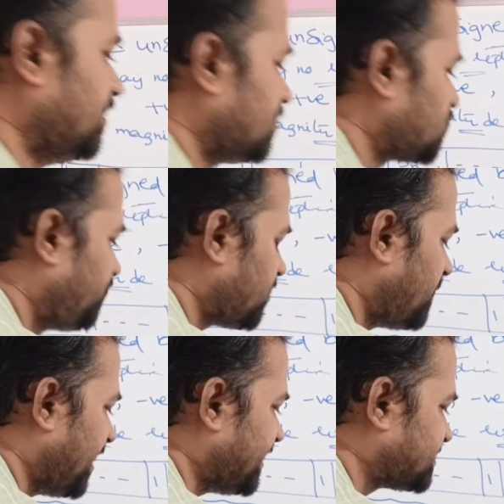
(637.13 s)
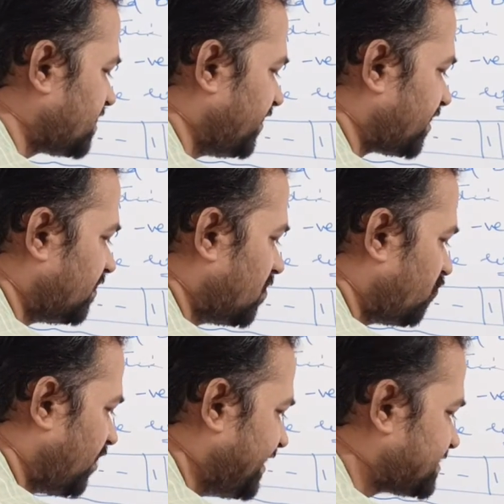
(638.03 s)
So for minus 7,
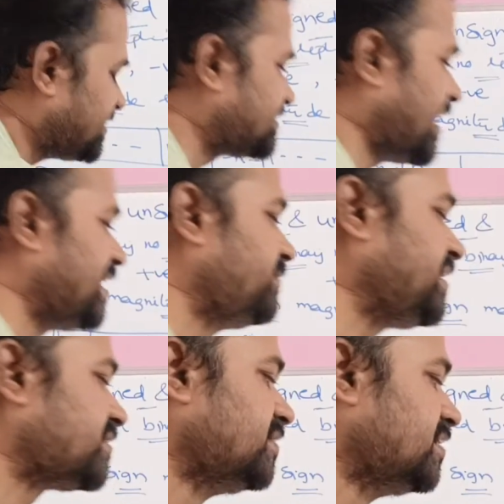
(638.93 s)
1 is the sign bit.